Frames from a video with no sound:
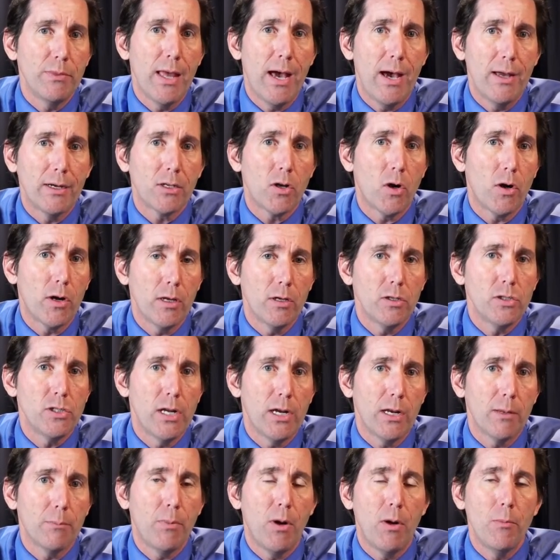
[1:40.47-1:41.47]

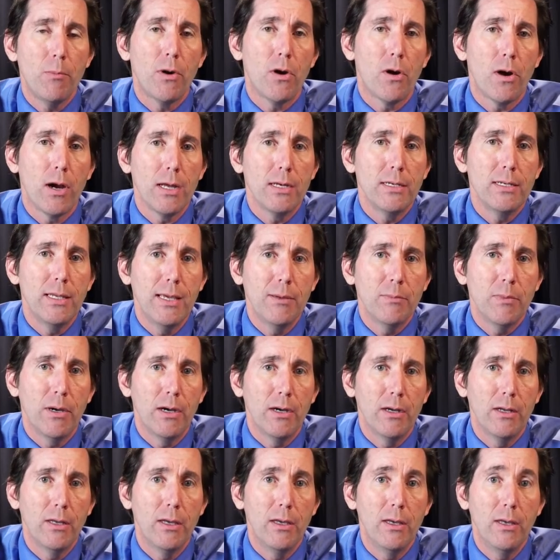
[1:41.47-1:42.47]
non-cardiogenic pulmonary
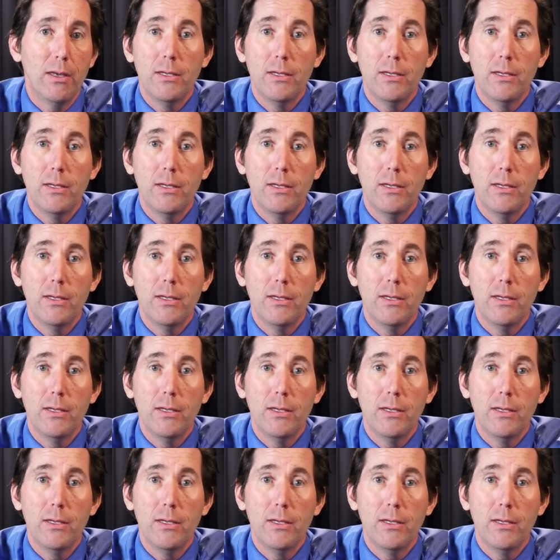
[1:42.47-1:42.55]
edema.